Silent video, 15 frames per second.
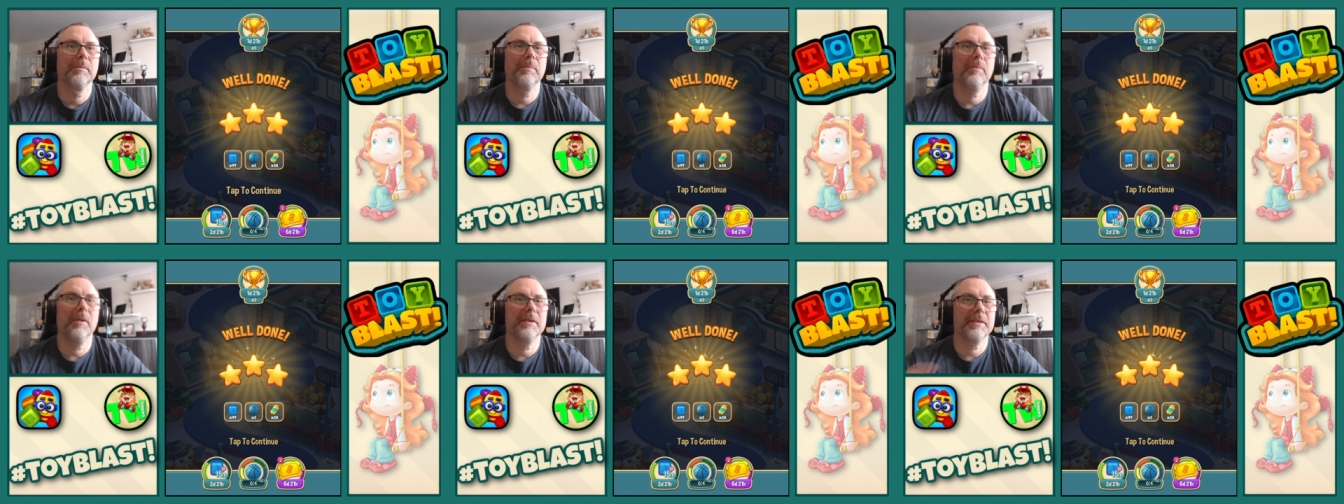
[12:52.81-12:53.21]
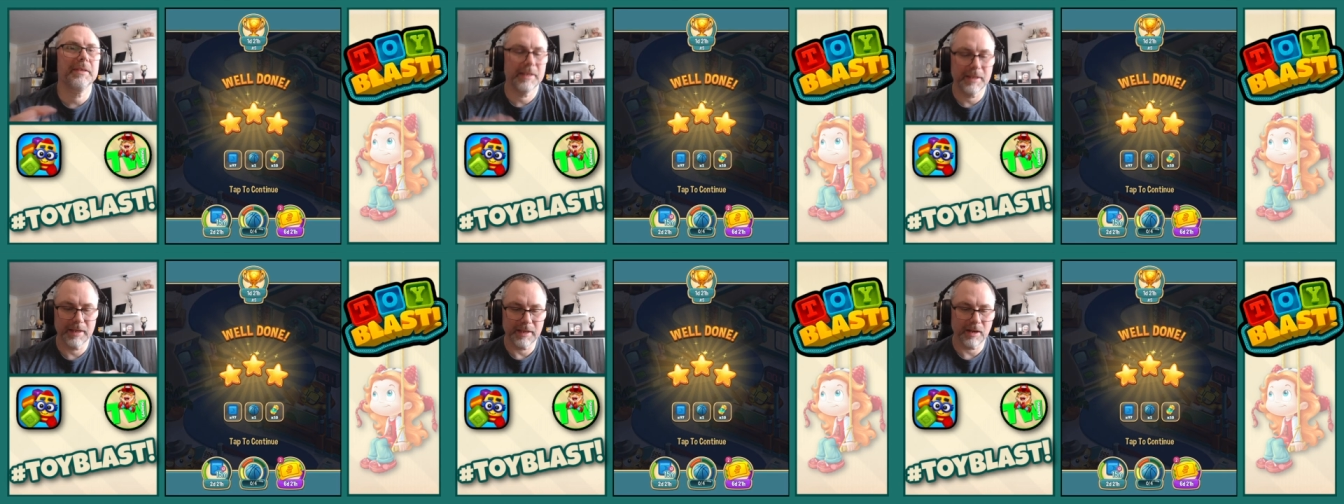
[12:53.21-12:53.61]

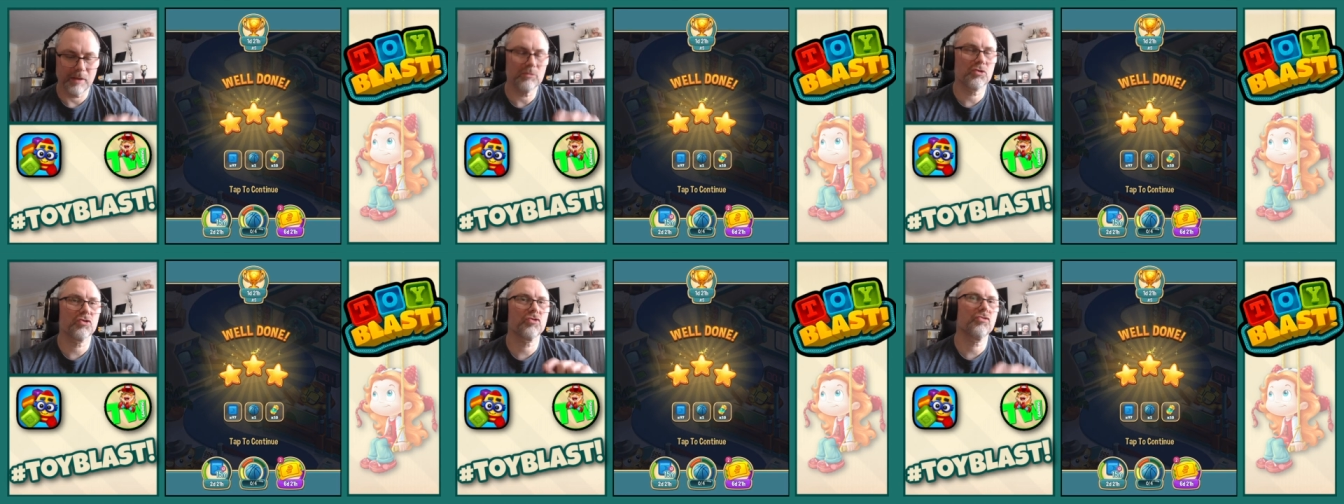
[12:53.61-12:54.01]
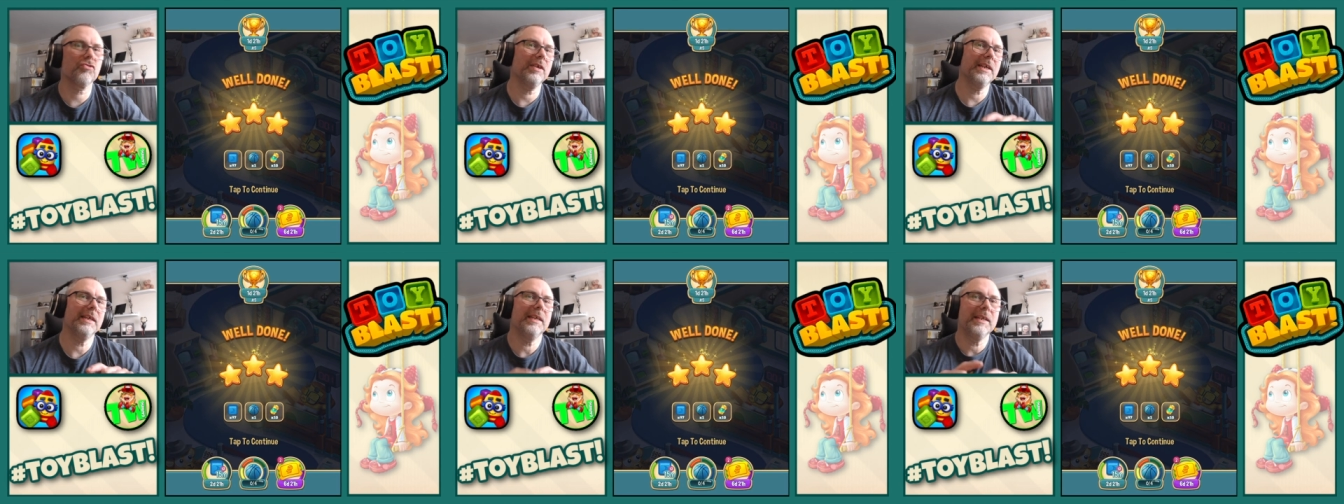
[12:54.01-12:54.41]
Pressing the old
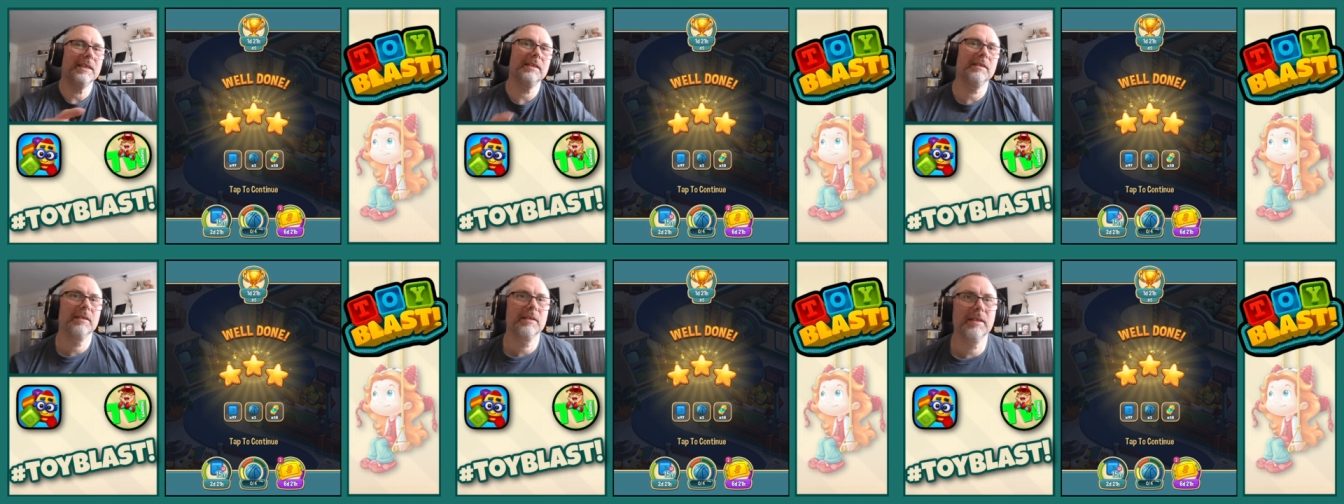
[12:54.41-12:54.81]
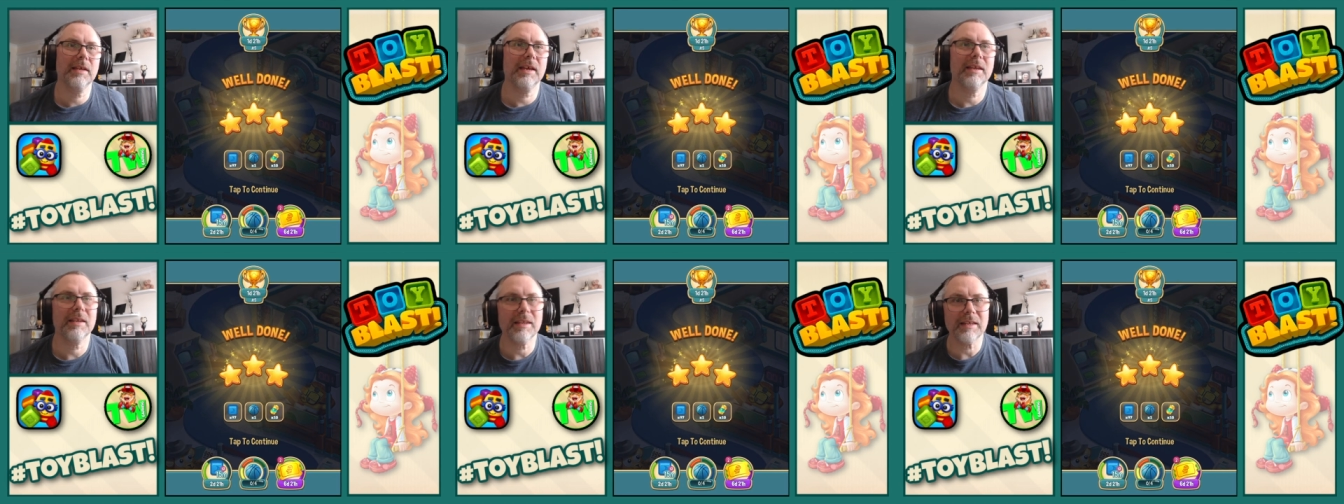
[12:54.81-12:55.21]
screen,
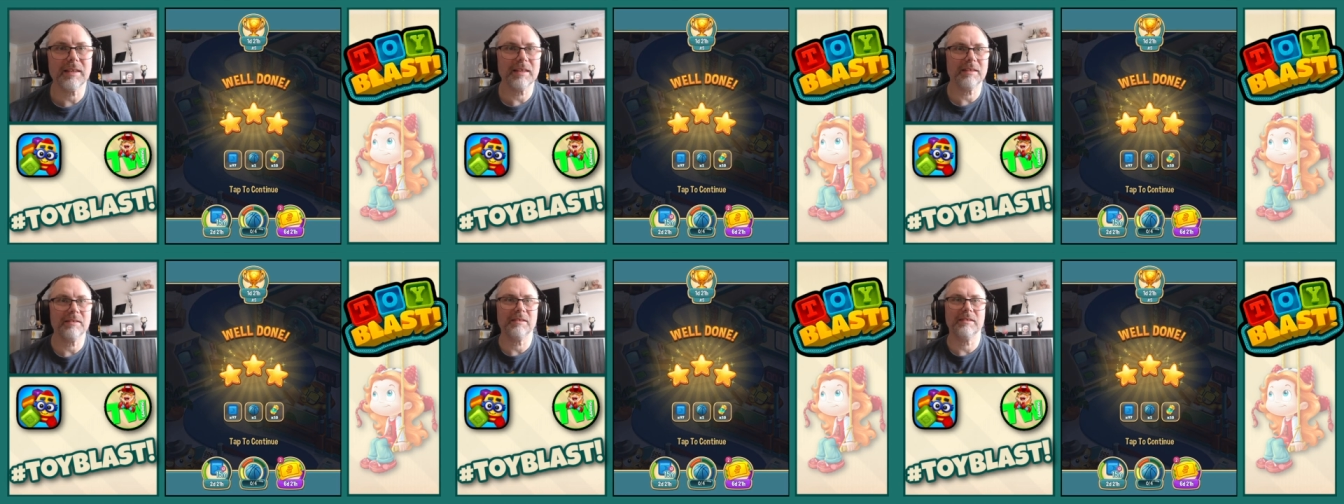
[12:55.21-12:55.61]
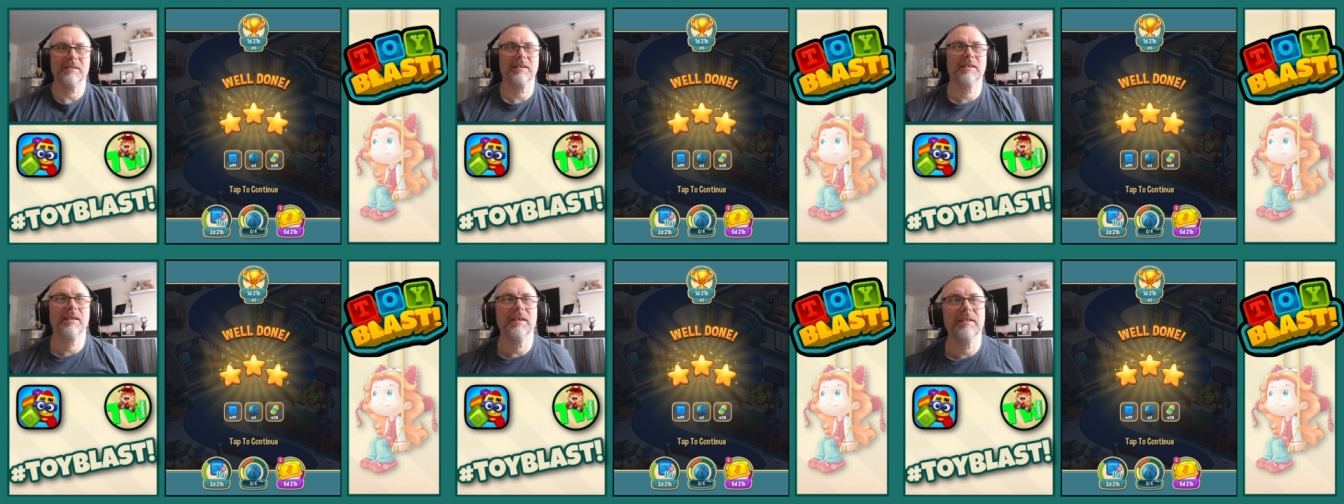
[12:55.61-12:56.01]
getting
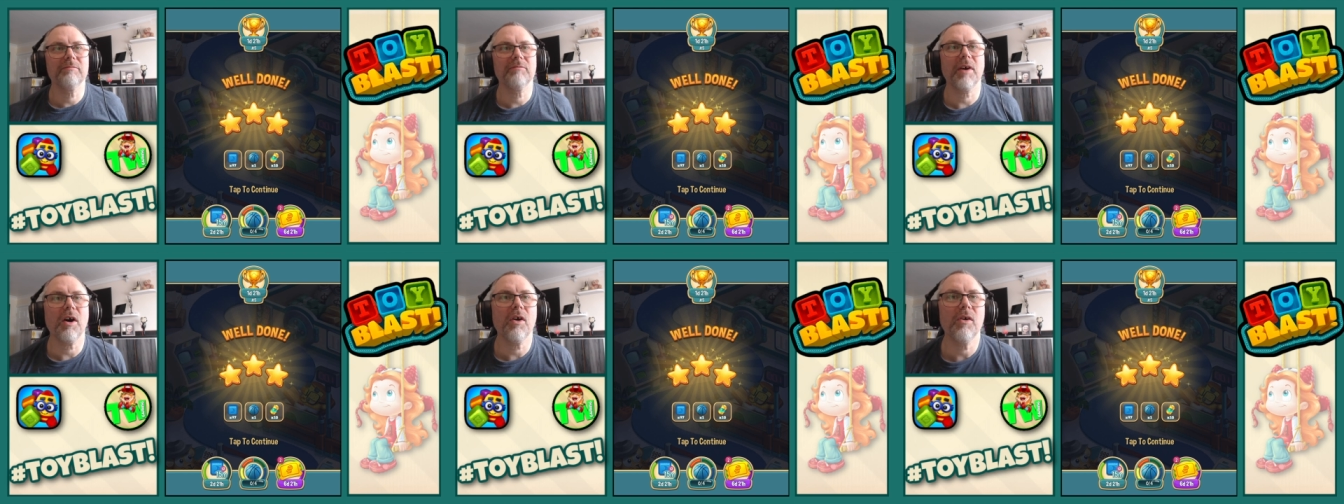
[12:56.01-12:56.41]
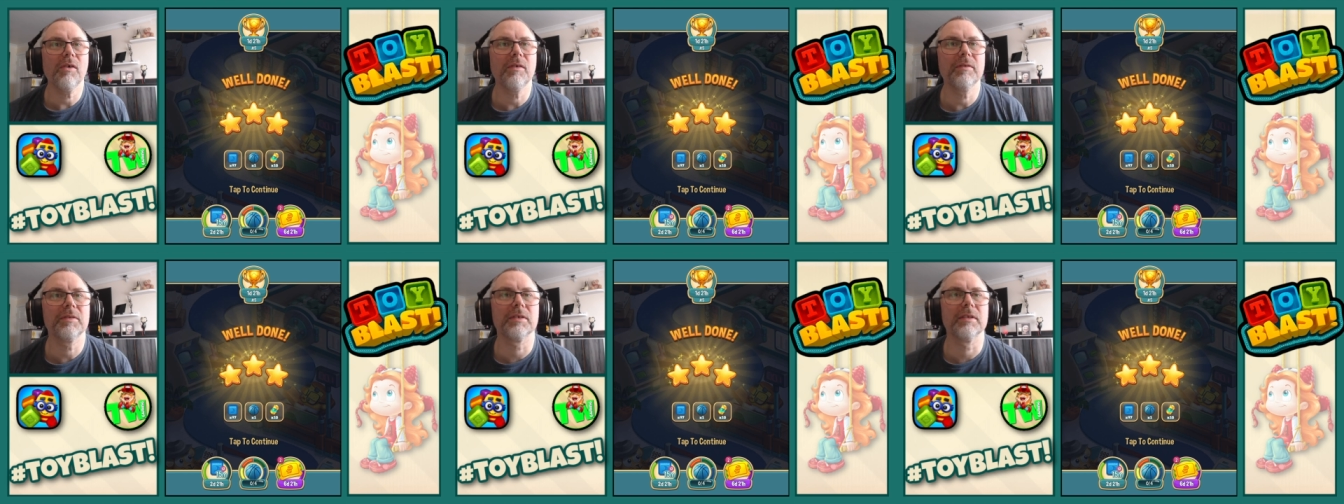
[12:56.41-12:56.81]

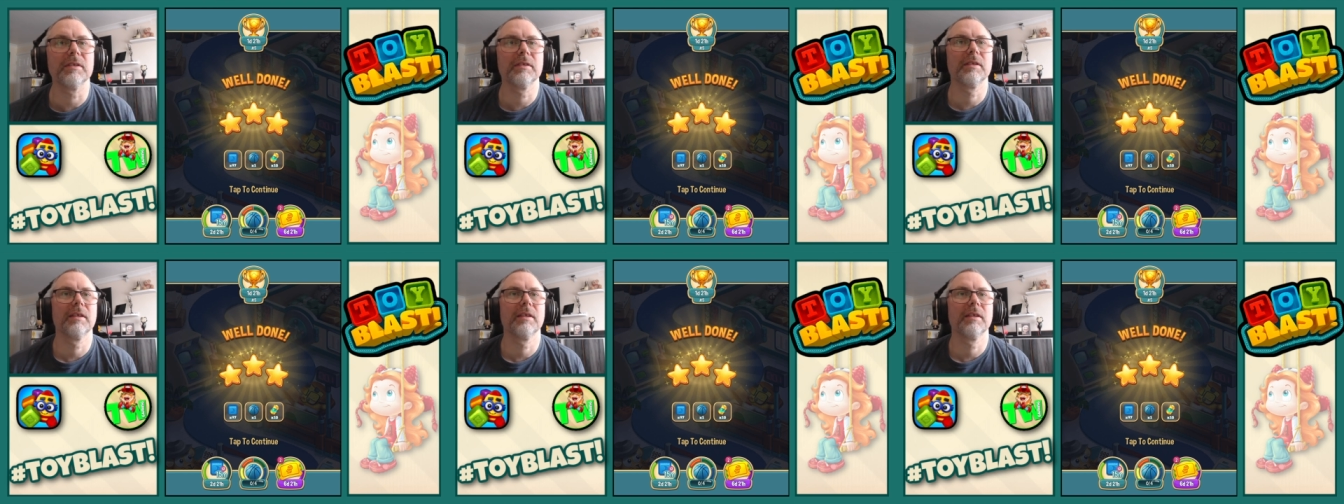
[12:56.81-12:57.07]
involved, and